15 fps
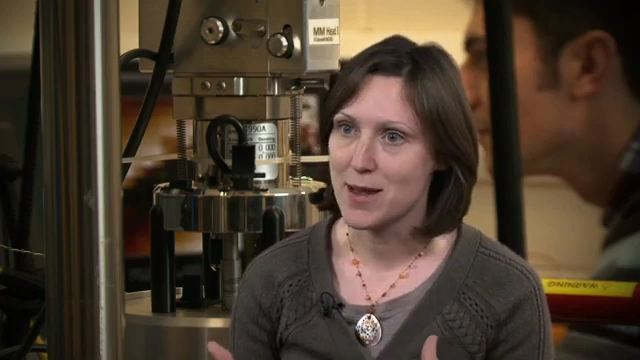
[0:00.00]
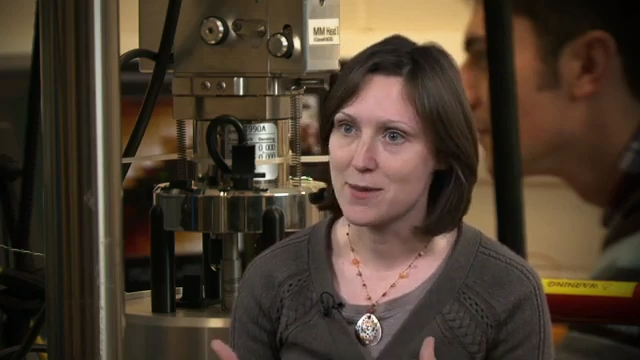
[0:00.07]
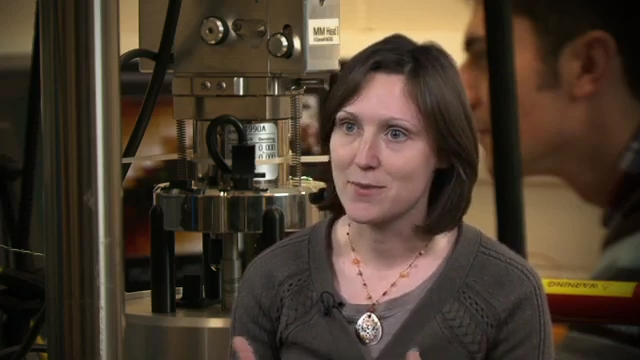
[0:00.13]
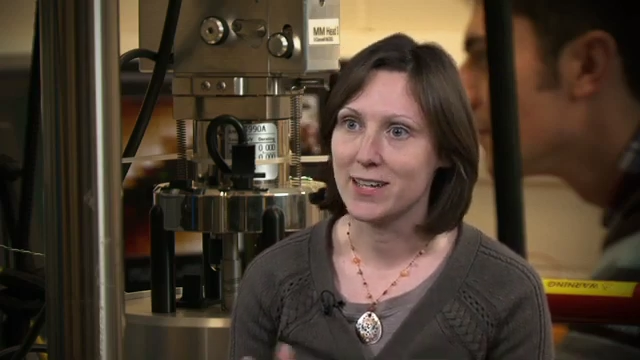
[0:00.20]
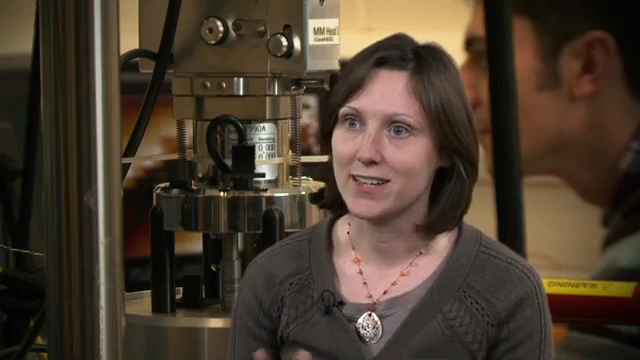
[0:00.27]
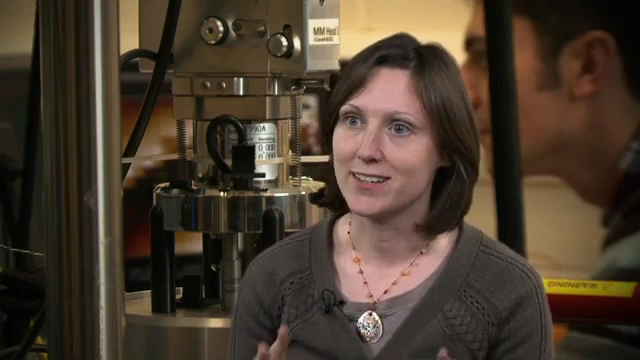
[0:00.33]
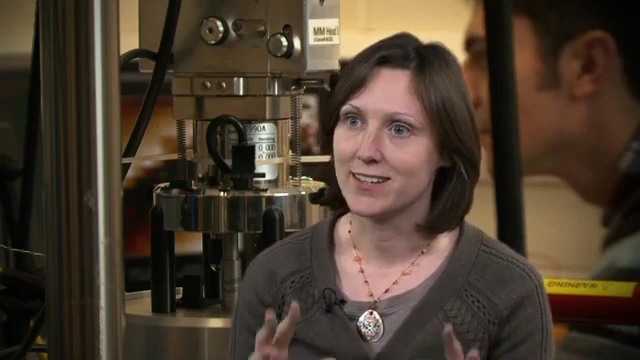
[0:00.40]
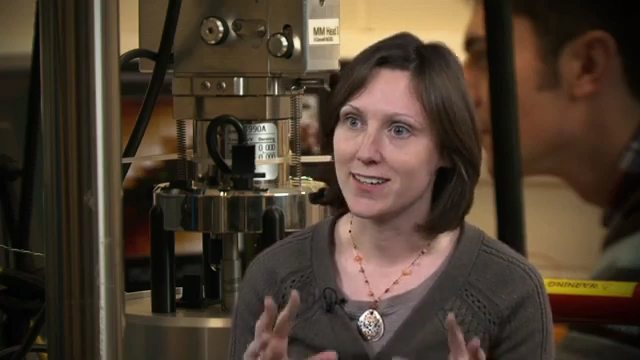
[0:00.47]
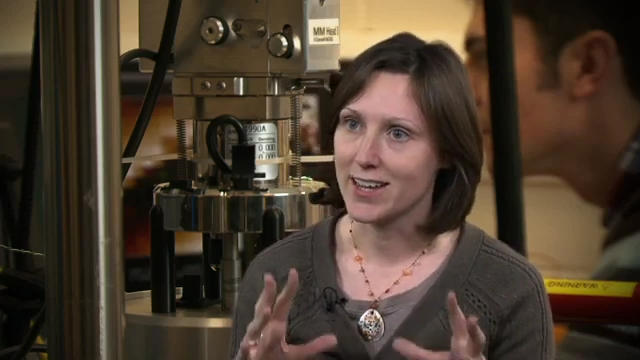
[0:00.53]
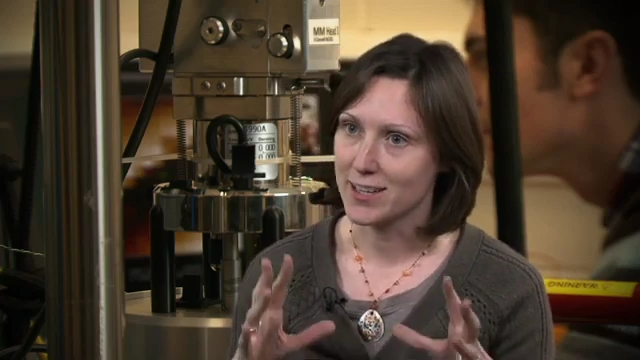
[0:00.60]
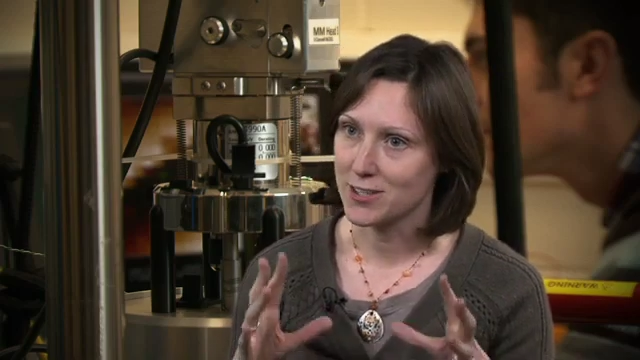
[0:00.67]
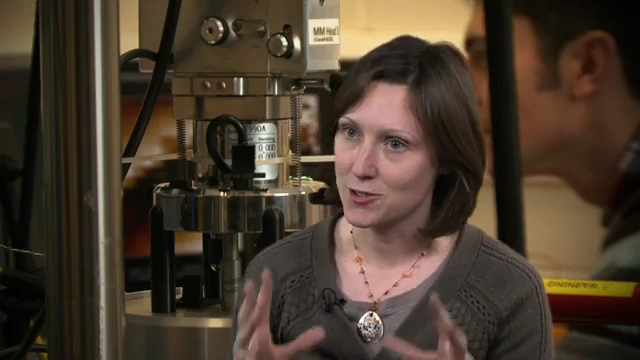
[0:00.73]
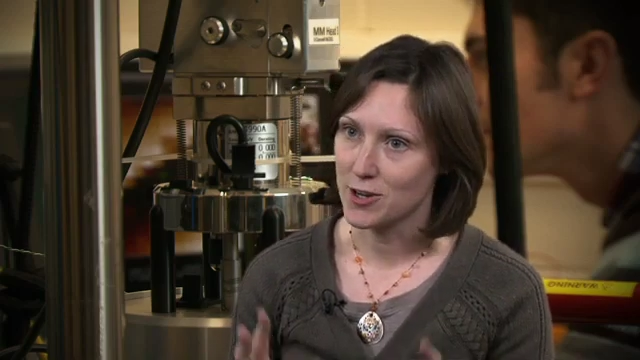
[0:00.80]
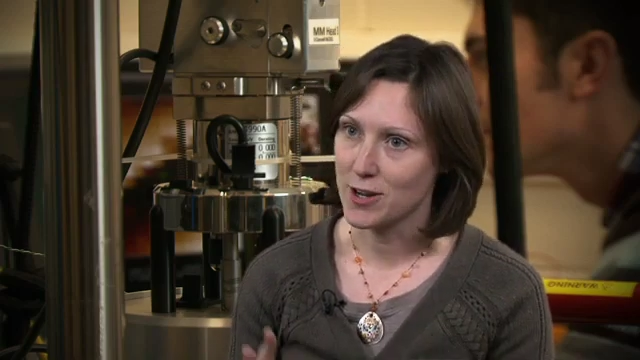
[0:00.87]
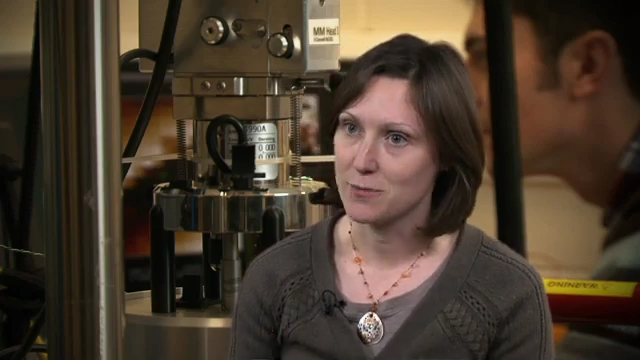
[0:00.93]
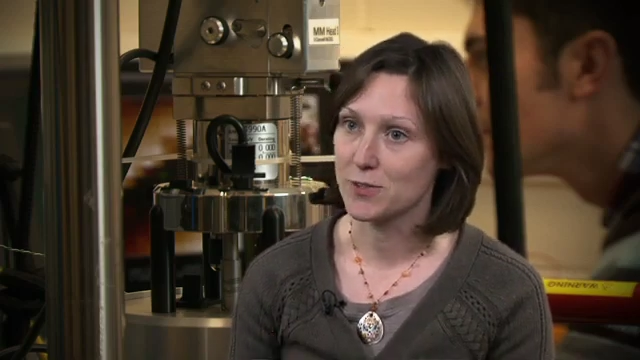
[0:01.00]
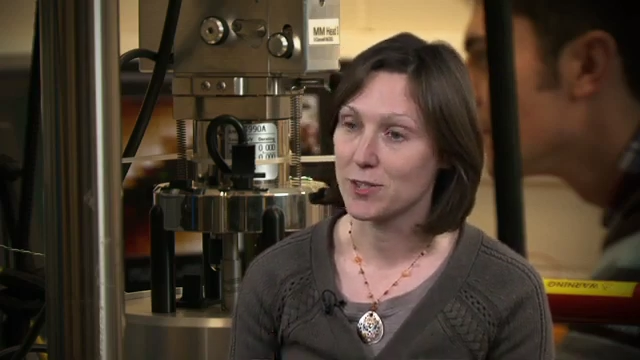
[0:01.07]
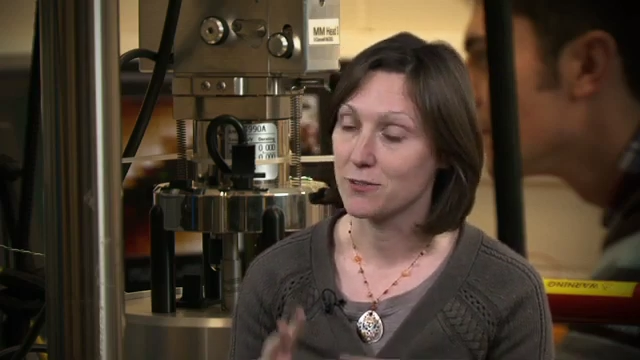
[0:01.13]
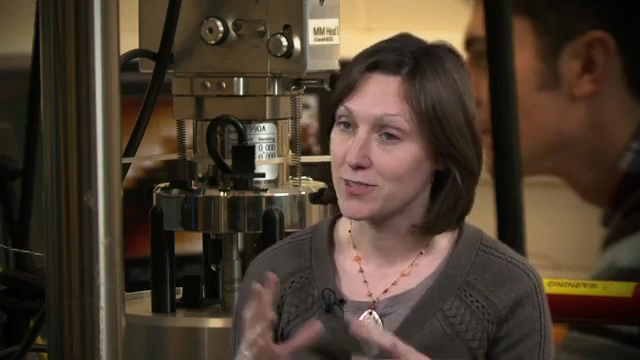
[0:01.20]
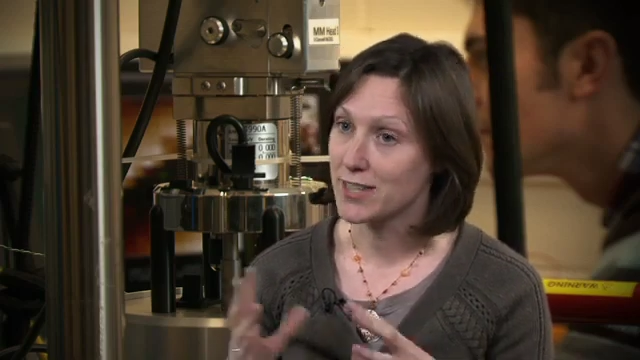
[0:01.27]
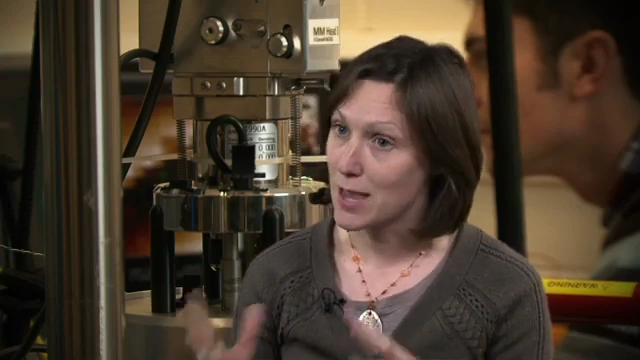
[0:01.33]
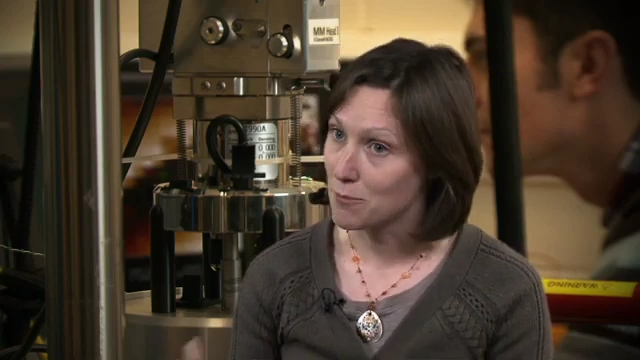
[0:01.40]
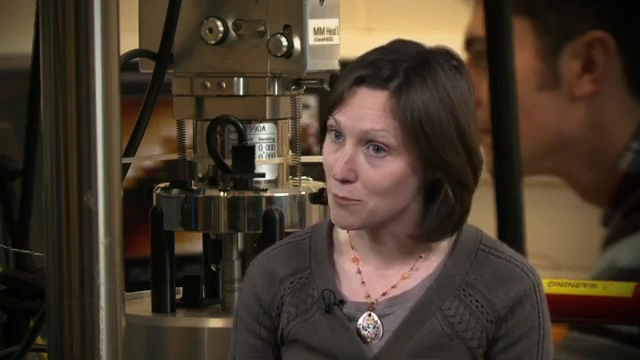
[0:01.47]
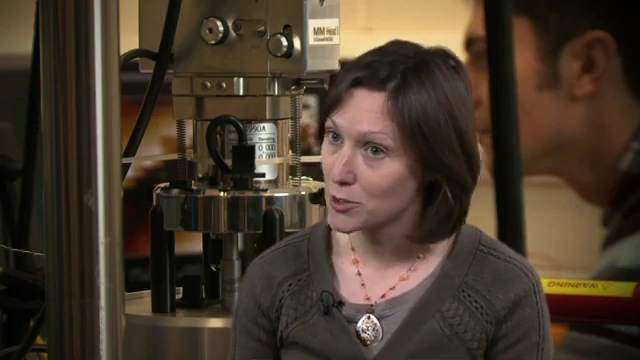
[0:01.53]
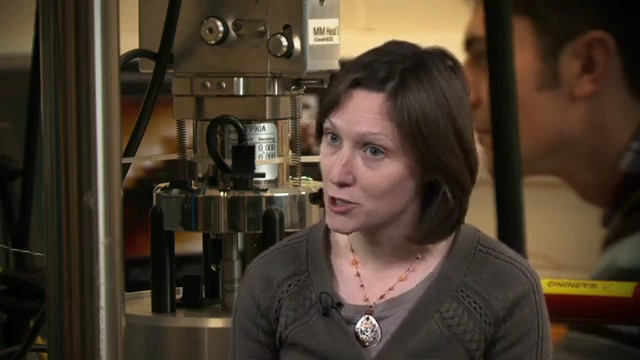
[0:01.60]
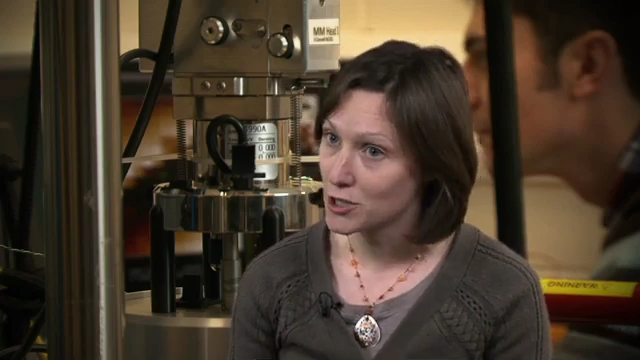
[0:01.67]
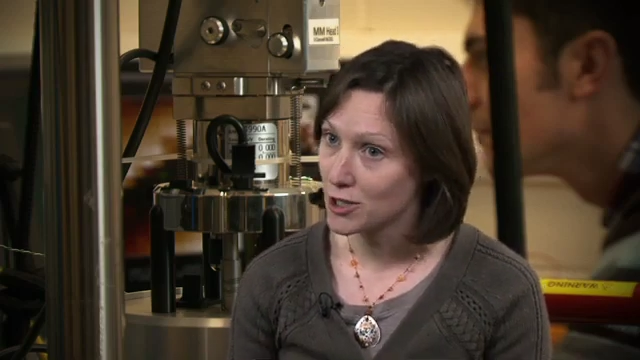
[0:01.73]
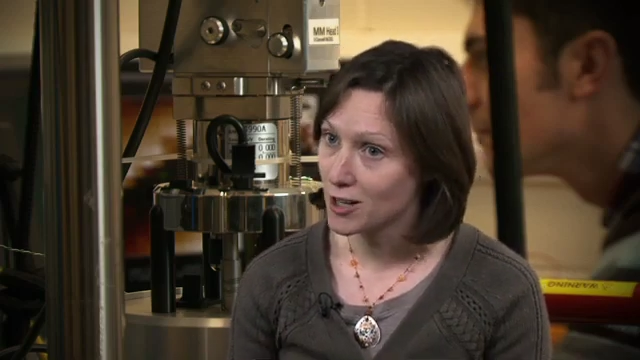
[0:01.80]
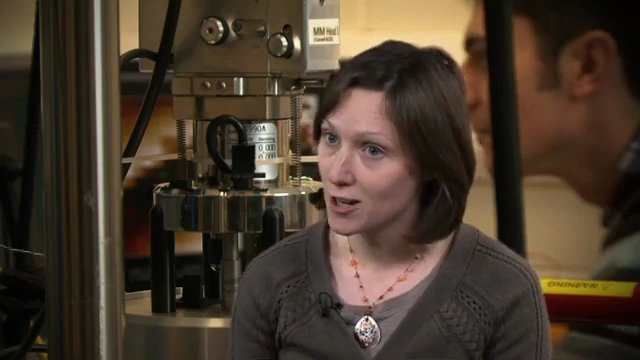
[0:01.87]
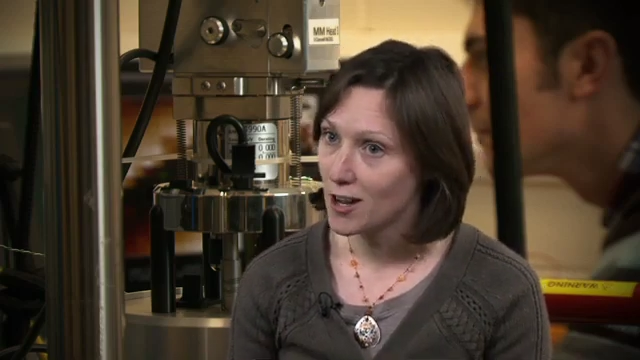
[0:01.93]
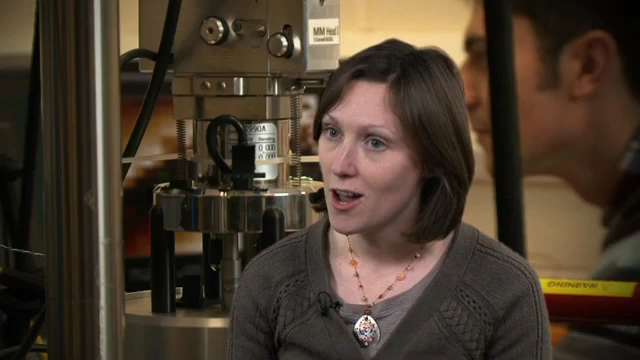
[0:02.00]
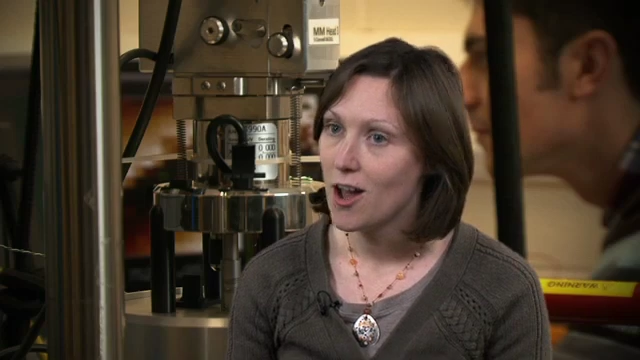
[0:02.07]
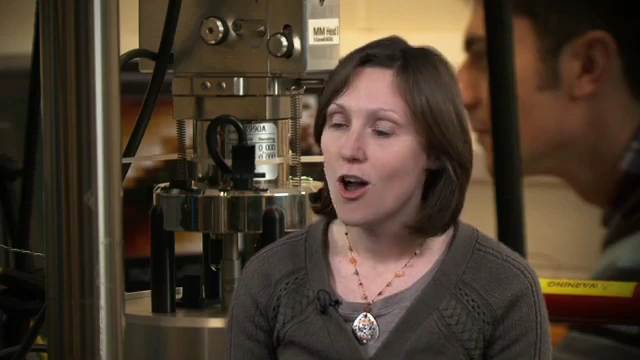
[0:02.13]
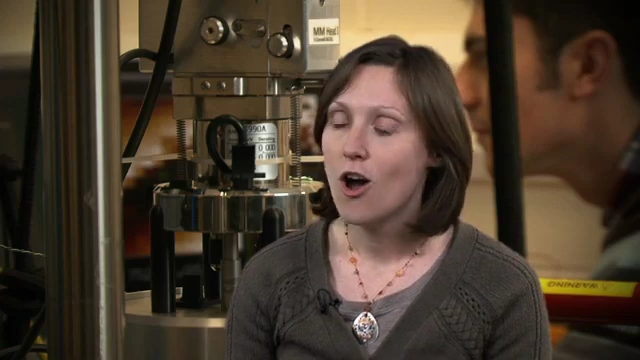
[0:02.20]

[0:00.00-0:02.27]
I mean extremes of temperature